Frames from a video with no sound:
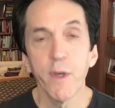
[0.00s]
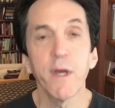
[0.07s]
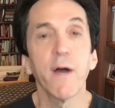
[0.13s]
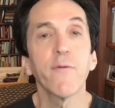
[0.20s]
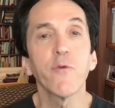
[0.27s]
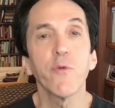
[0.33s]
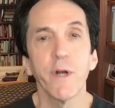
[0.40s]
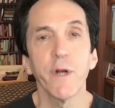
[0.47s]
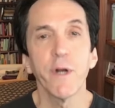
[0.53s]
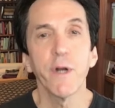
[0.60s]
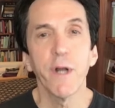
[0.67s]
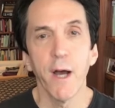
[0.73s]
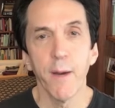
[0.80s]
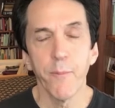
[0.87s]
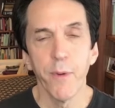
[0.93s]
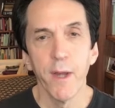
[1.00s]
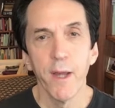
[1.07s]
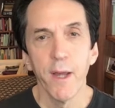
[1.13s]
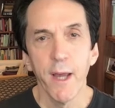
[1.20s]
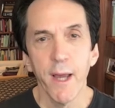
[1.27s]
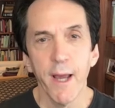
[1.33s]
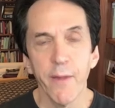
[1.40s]
we cover it up
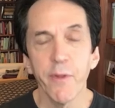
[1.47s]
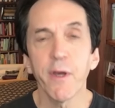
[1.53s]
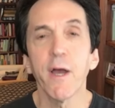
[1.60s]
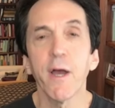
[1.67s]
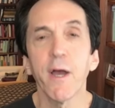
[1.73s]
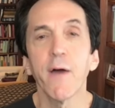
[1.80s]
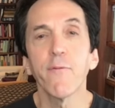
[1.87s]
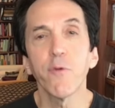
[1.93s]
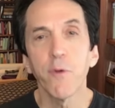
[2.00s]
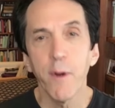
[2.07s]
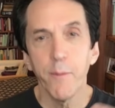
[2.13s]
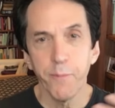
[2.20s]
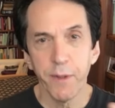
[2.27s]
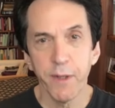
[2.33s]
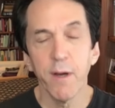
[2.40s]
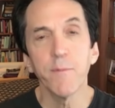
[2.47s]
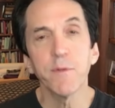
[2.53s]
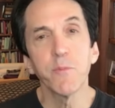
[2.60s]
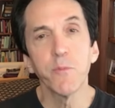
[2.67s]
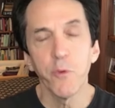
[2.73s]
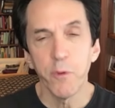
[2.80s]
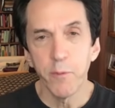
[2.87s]
and the cover up
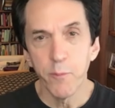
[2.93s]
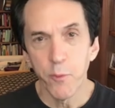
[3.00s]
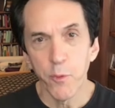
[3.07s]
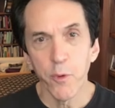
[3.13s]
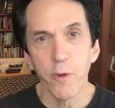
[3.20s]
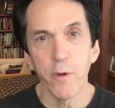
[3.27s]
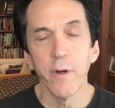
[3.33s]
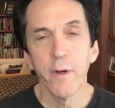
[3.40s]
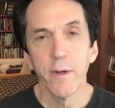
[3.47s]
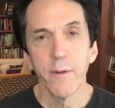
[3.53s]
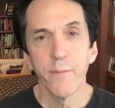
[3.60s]
becomes more and more